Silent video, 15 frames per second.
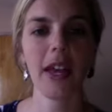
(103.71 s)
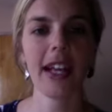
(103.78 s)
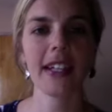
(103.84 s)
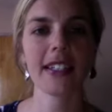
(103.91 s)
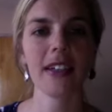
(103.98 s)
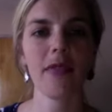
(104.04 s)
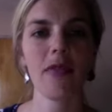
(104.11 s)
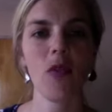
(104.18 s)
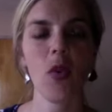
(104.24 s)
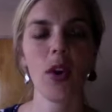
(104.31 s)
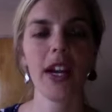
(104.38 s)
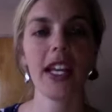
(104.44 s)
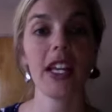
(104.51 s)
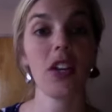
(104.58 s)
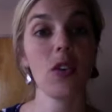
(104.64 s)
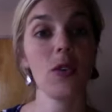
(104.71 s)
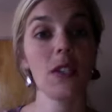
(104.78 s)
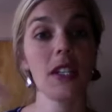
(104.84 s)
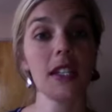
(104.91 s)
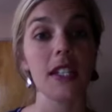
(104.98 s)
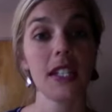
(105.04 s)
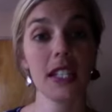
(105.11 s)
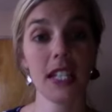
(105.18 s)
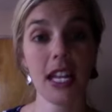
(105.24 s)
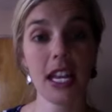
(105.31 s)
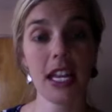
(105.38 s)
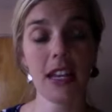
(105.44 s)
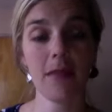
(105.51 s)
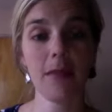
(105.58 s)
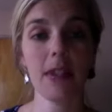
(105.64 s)
except for it uses
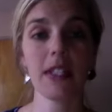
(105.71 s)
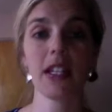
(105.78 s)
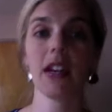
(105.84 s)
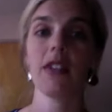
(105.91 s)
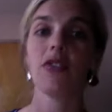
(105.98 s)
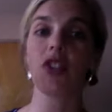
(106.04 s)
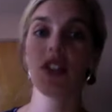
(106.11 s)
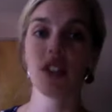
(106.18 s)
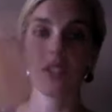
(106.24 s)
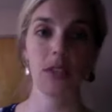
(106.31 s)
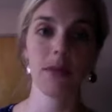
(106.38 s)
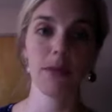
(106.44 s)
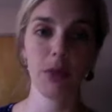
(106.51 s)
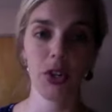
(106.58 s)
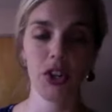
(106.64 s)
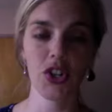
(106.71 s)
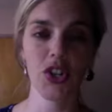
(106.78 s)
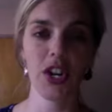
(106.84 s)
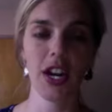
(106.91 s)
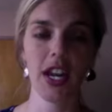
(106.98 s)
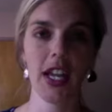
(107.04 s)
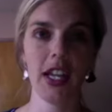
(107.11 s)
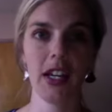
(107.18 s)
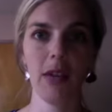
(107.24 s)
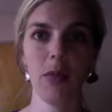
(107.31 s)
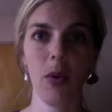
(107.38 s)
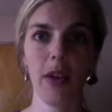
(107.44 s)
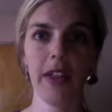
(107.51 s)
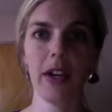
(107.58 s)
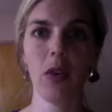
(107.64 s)
steam instead of just submersion in a
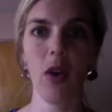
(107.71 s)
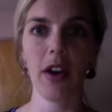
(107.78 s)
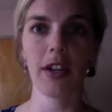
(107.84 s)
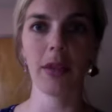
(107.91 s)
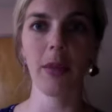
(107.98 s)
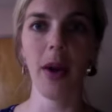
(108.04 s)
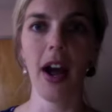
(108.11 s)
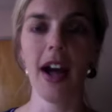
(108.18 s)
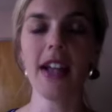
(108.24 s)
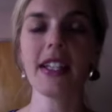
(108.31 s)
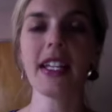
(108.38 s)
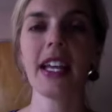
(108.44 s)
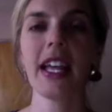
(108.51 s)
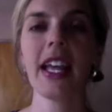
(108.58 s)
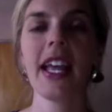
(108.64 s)
boiling water pot.